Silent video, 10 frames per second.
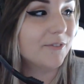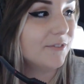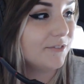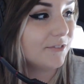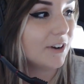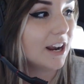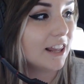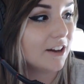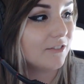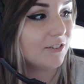what I
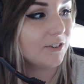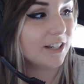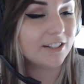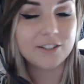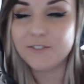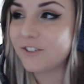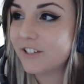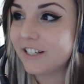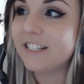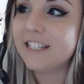love doing, so I'm just
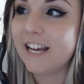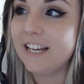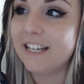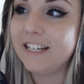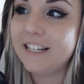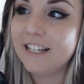gonna sign it.